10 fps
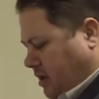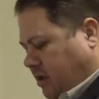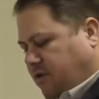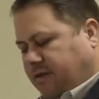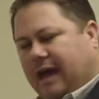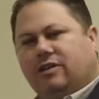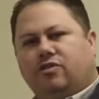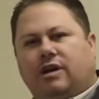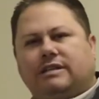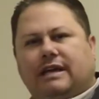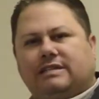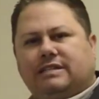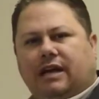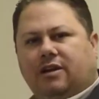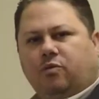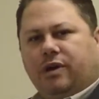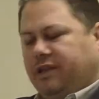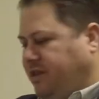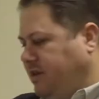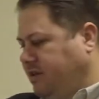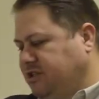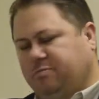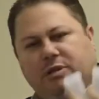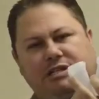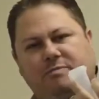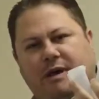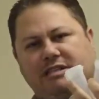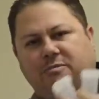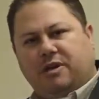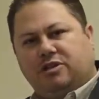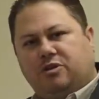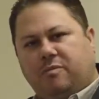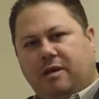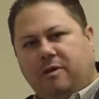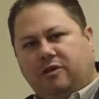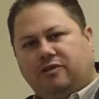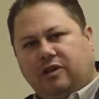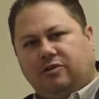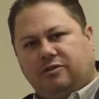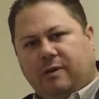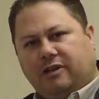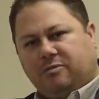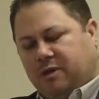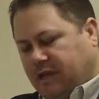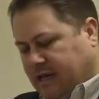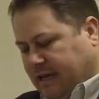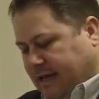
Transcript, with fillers: you've had drug tests done with split specimens or maybe a single specimen.